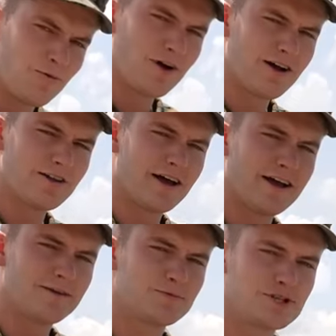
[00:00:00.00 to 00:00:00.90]
Well,
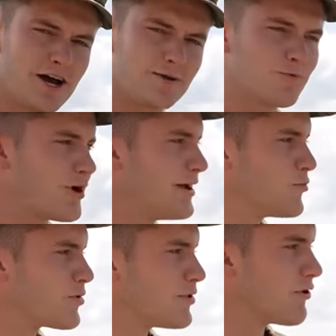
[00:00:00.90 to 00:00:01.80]
I've shot way
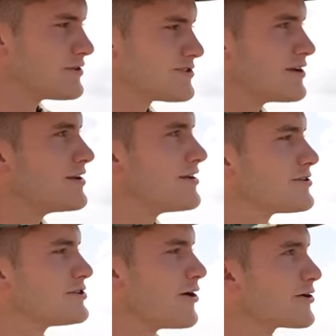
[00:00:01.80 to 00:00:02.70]
more bullets than hit
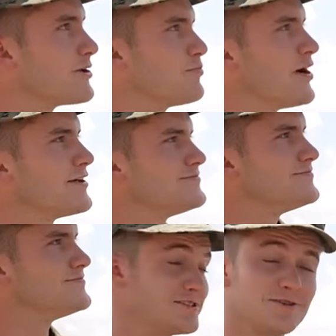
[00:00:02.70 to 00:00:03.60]
the target, but
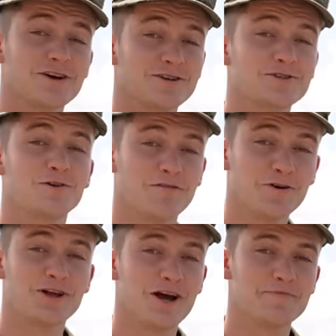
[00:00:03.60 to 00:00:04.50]
I still gotta shoot a
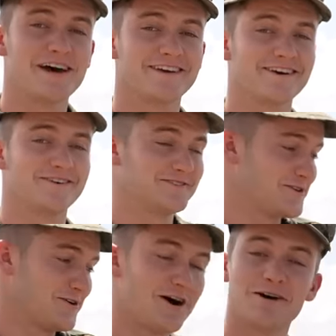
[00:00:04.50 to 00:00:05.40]
fully automatic gun,
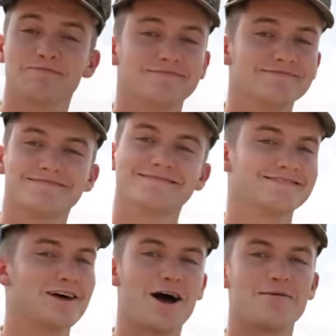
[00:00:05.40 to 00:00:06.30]
so I'm
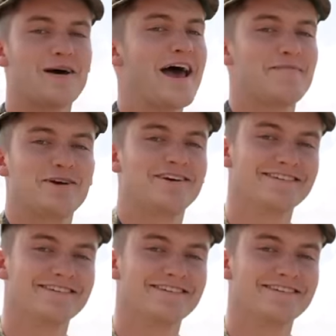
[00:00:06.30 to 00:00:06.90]
happy.